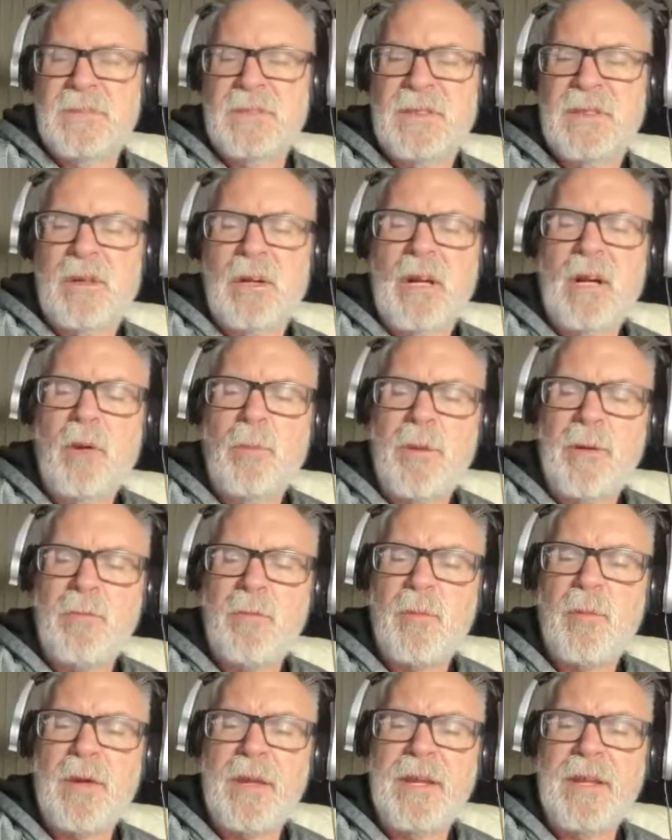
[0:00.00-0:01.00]
So I hope
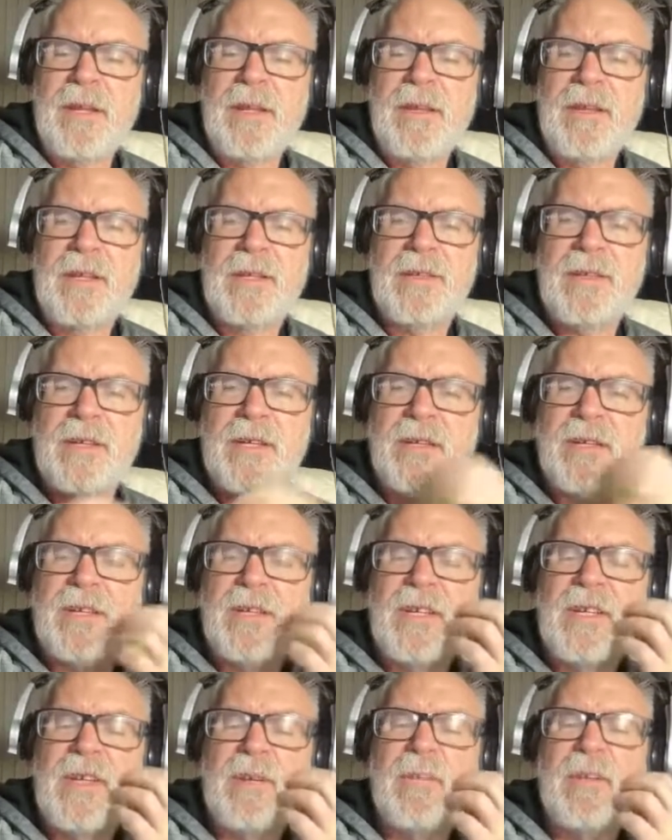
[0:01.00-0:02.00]
everybody that
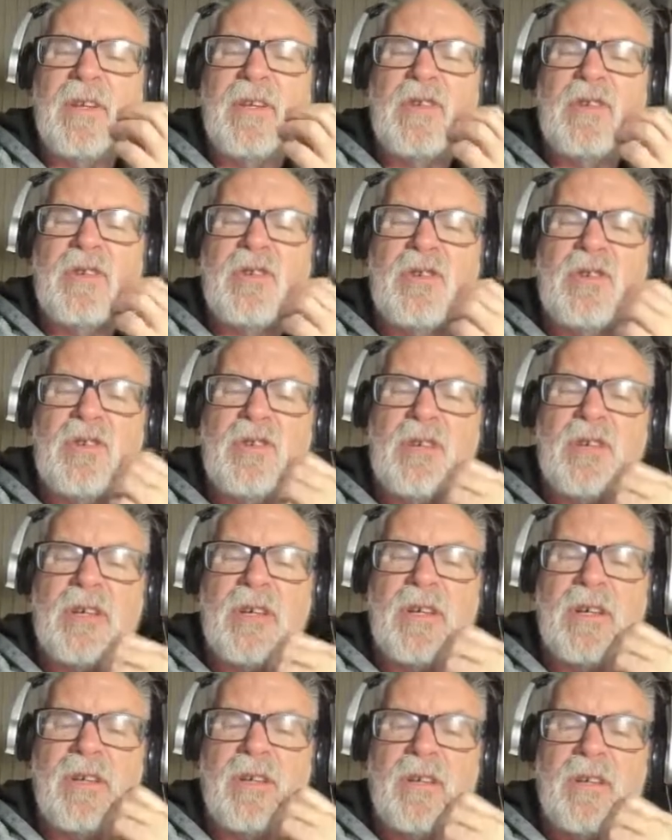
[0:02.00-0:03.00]
did come in
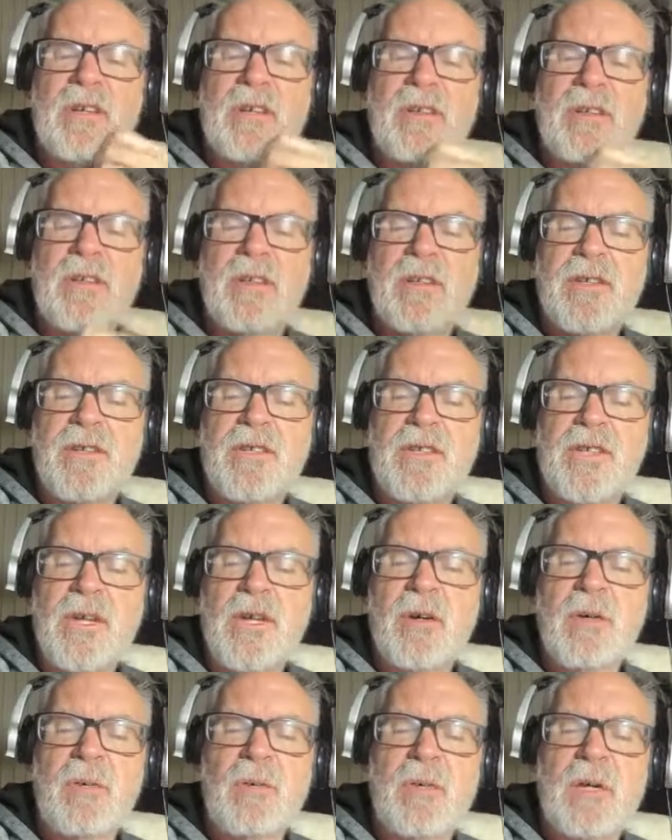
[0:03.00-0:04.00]
to the
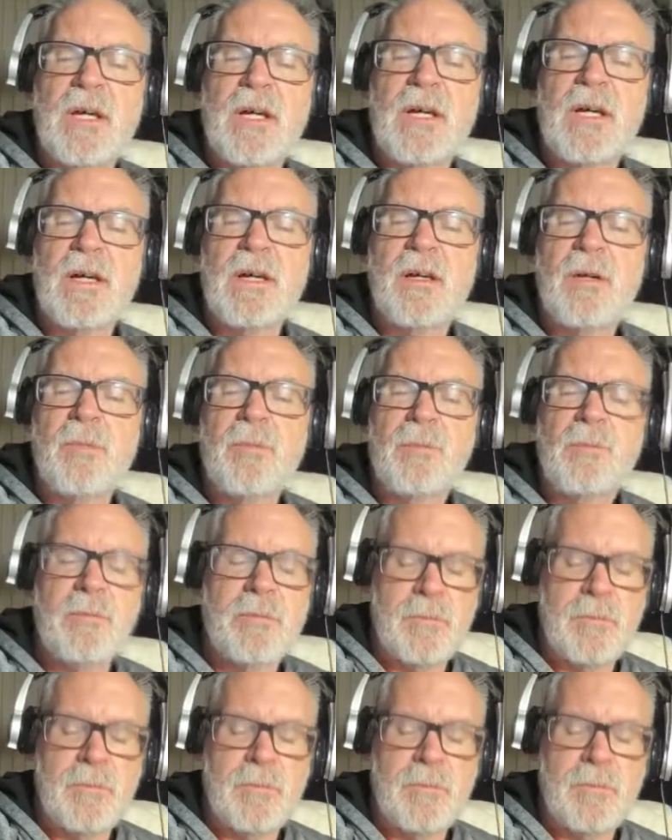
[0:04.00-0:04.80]
show